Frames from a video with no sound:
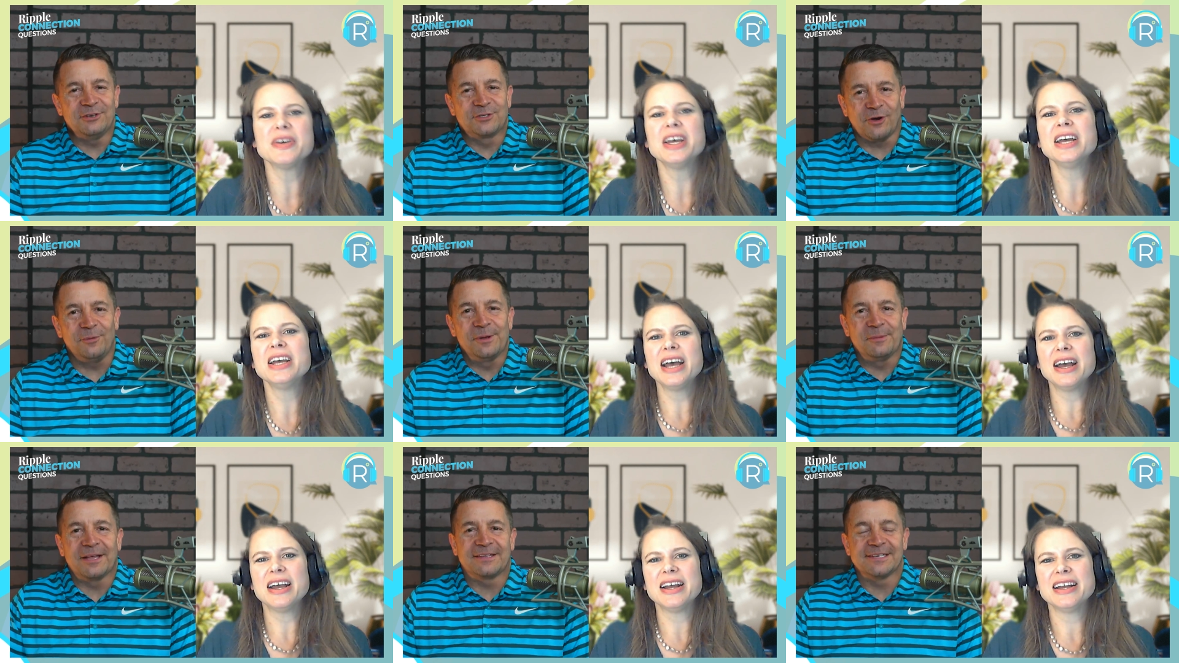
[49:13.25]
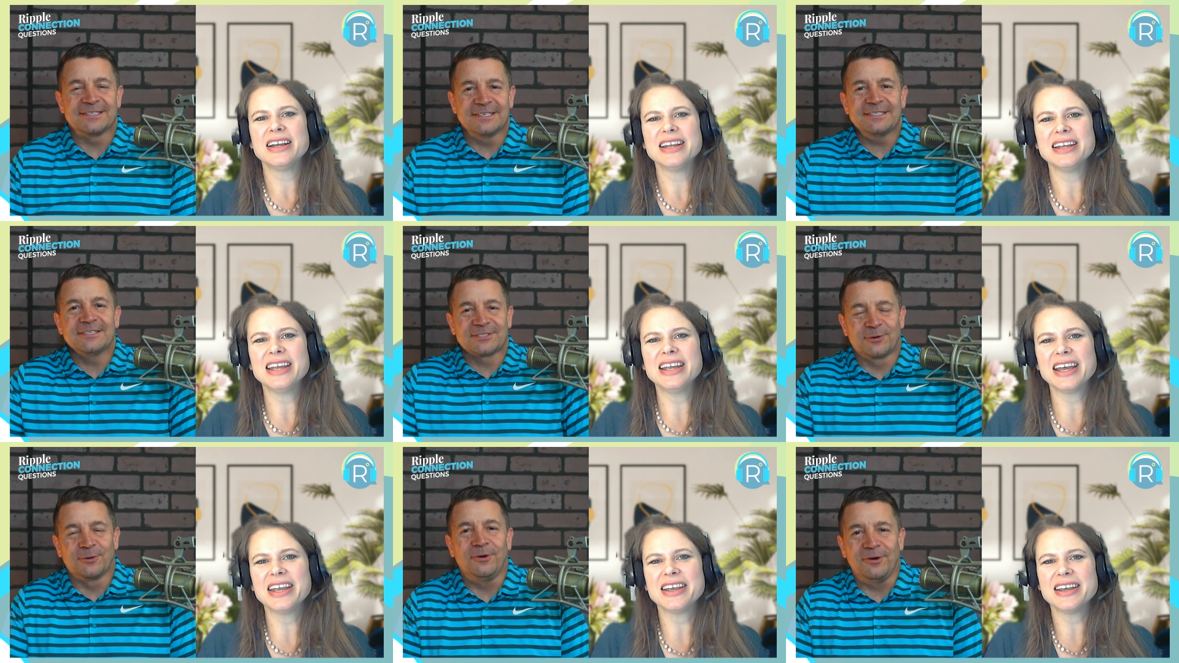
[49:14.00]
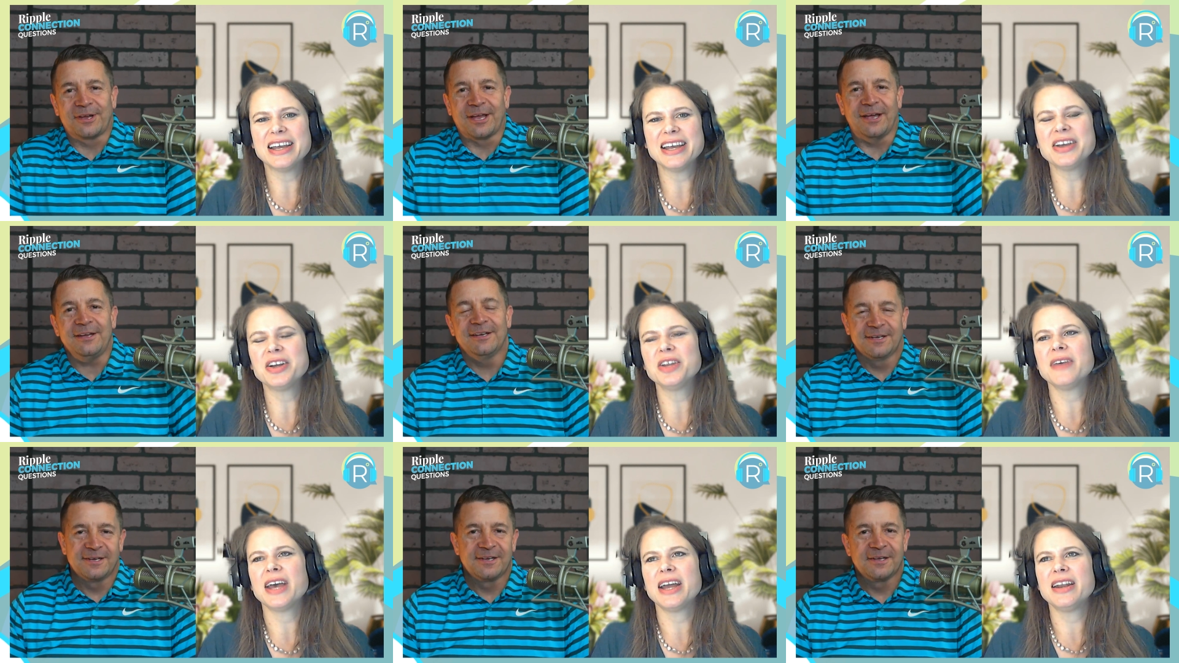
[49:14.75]
Speaker 1: told me about this. This is yeah, cool. okay, I could
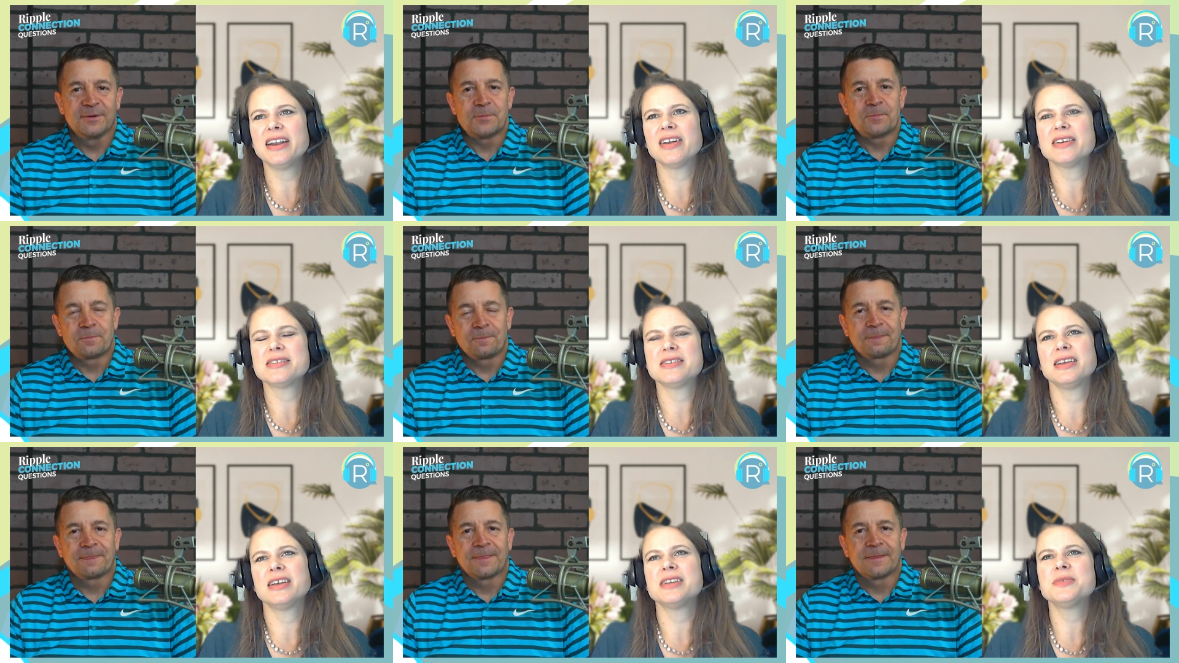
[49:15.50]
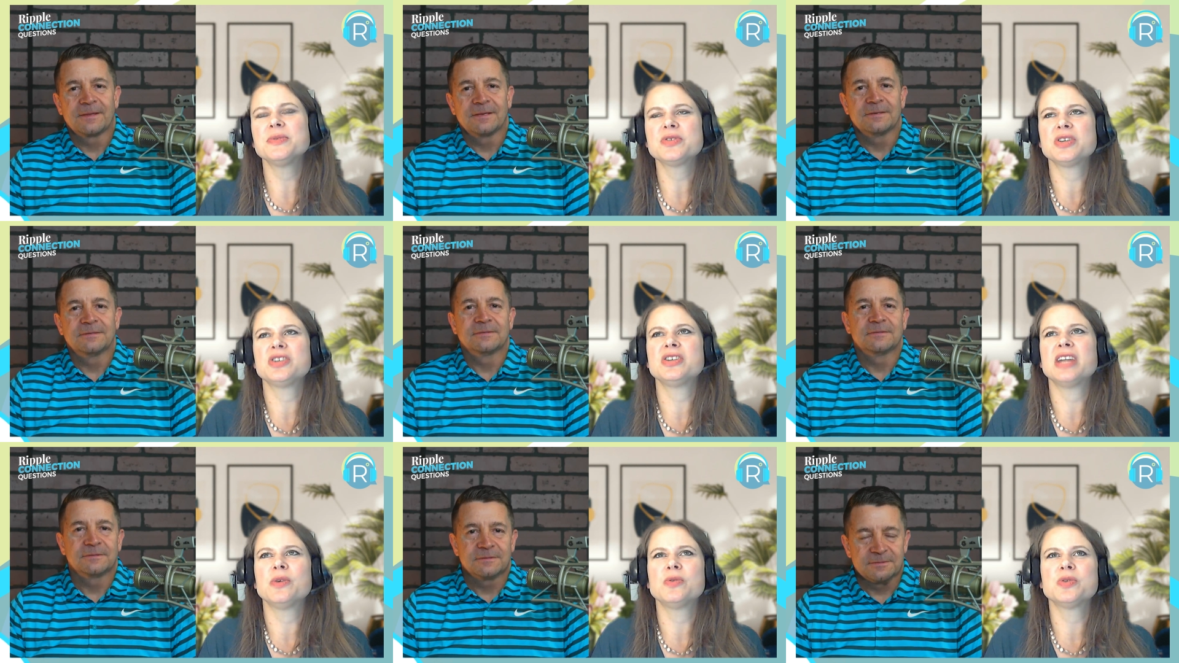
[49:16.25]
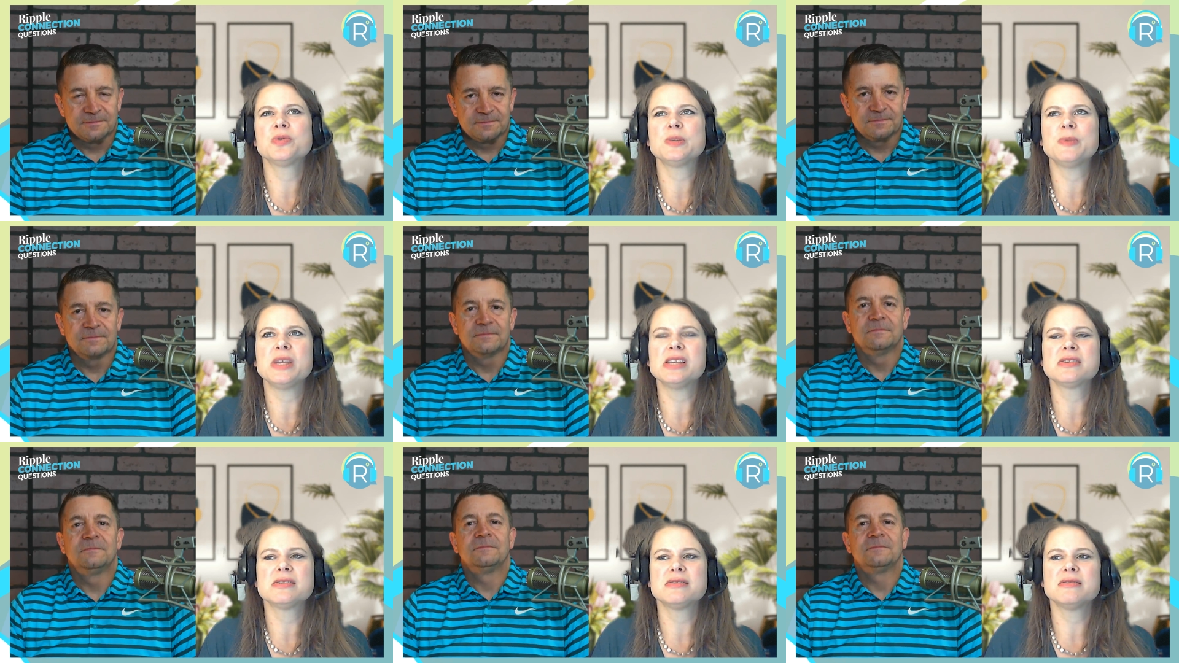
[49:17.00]
Speaker 2: have had it in Austin because we were such an outdoor
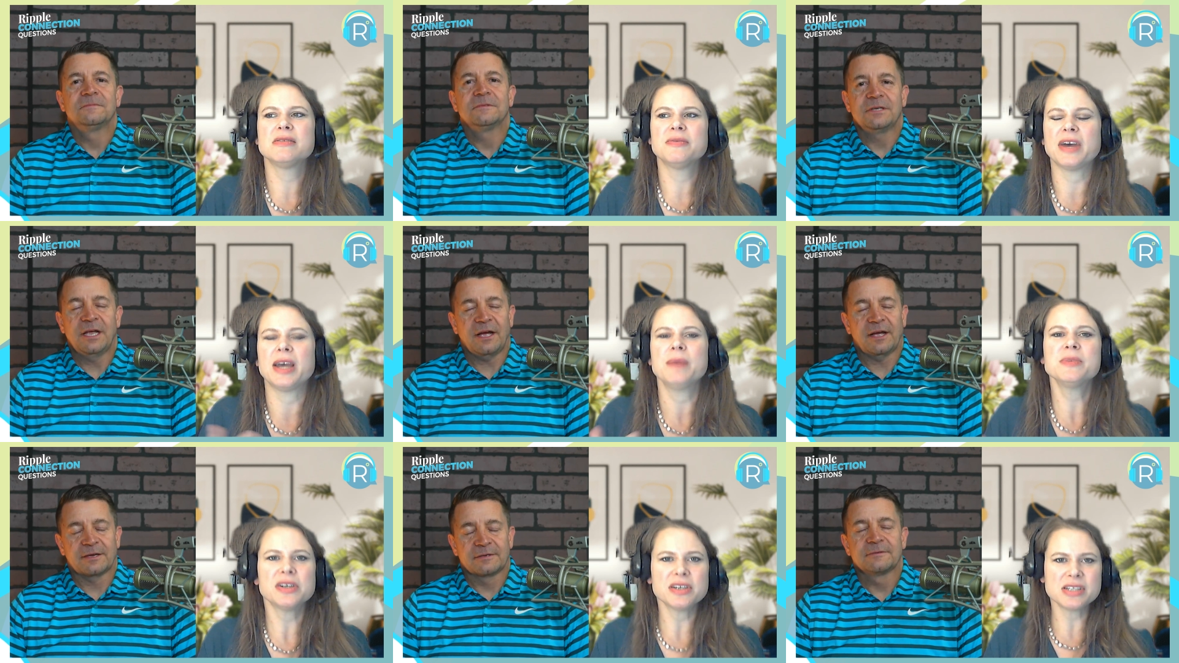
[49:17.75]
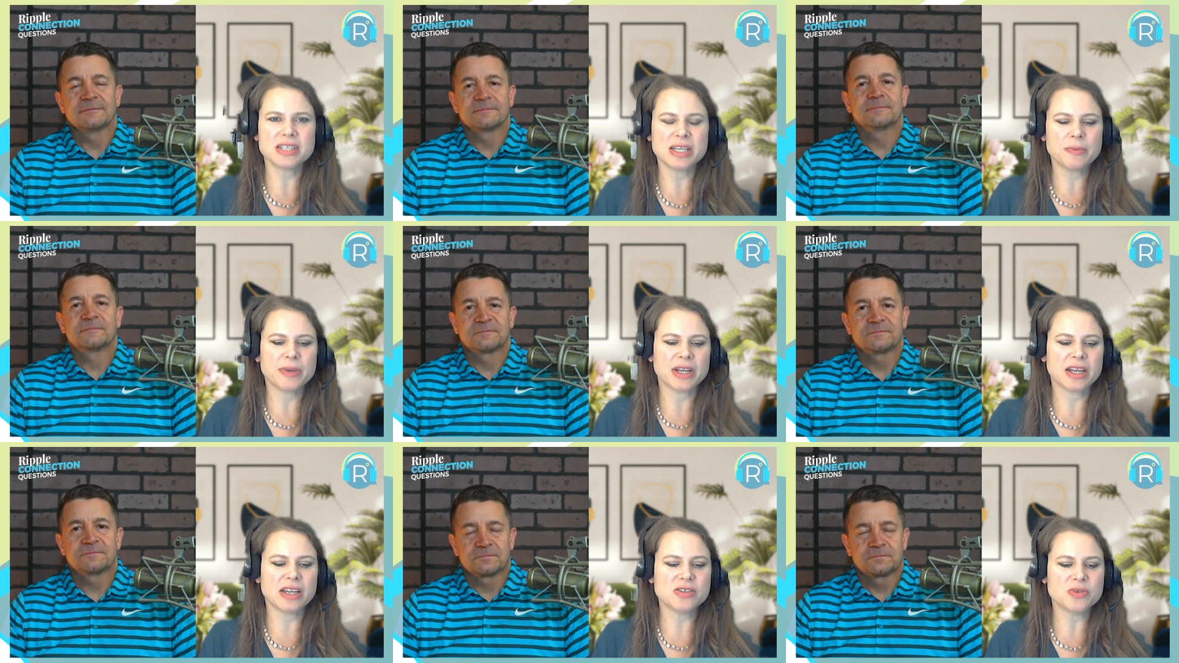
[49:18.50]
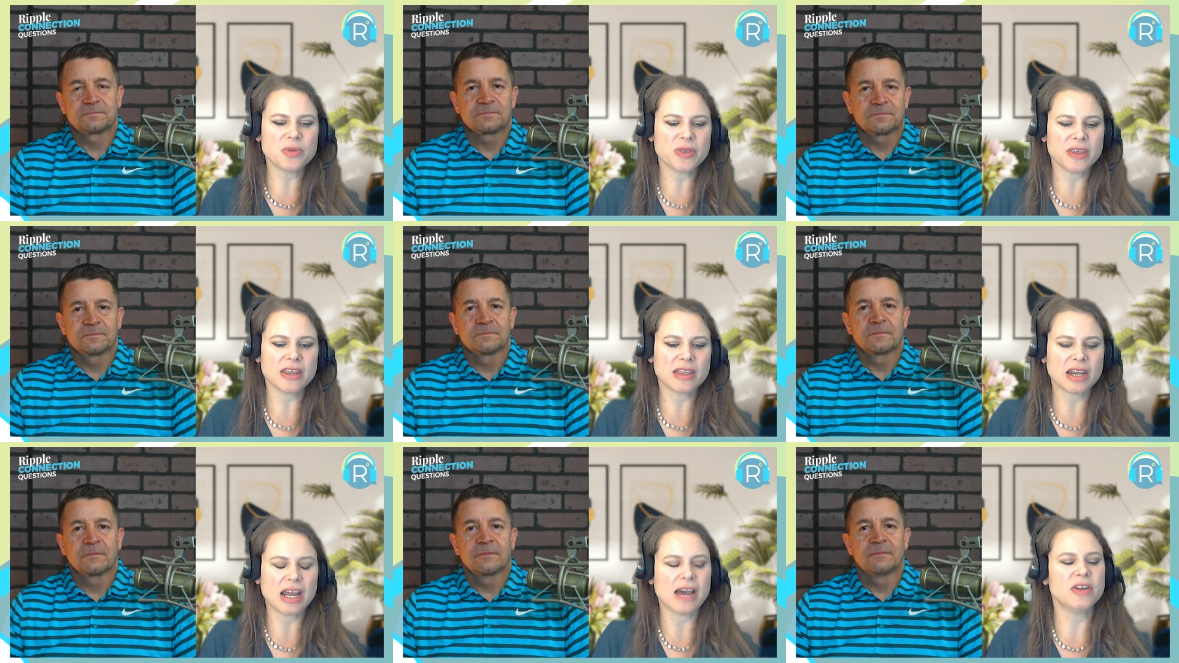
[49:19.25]
space vibe yeah. to Austin, but I do
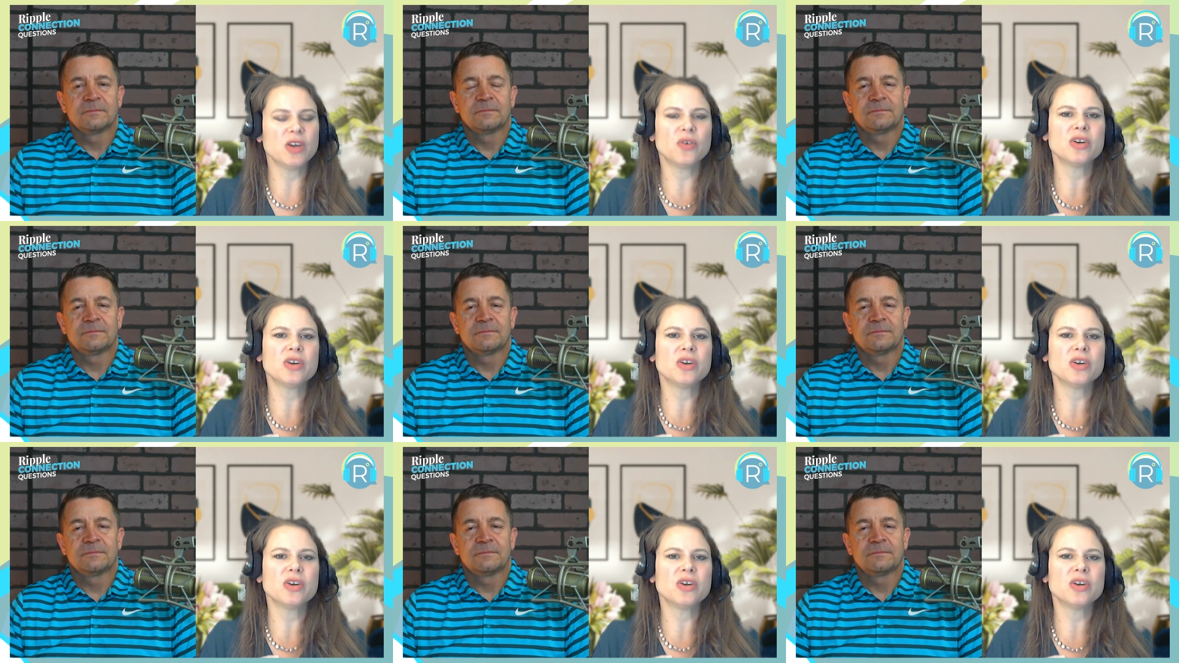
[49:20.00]
think that having a